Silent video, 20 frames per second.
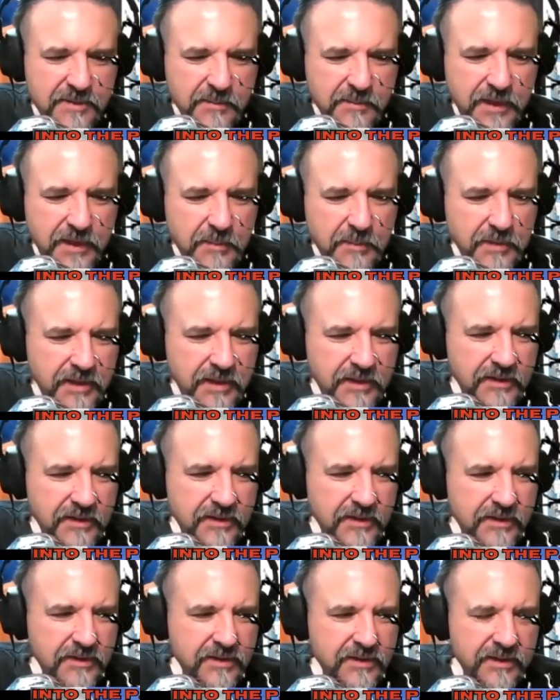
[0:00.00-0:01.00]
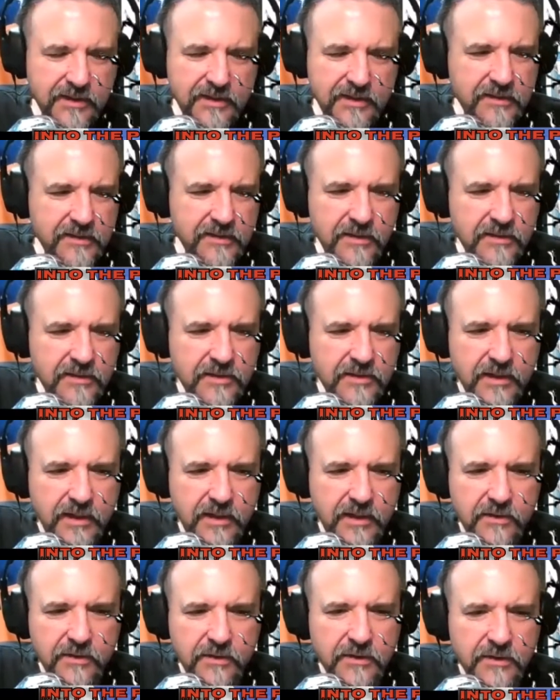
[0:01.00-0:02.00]
family that like, yeah,
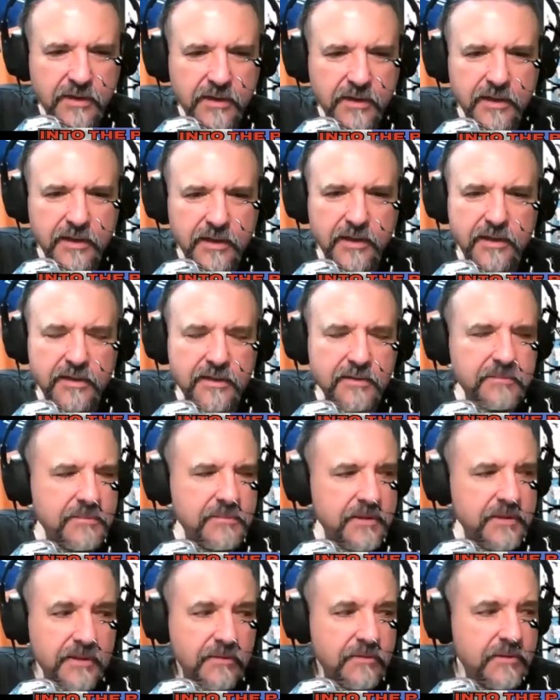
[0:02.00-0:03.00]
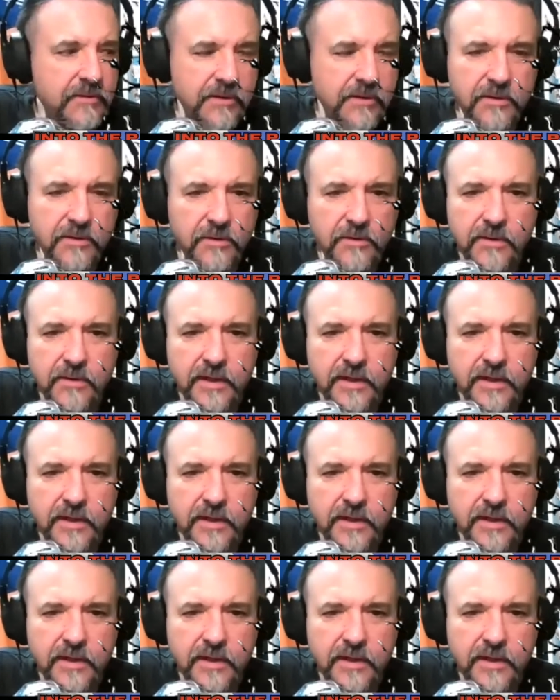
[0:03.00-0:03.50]
you're a nut. I'm like, well, you knew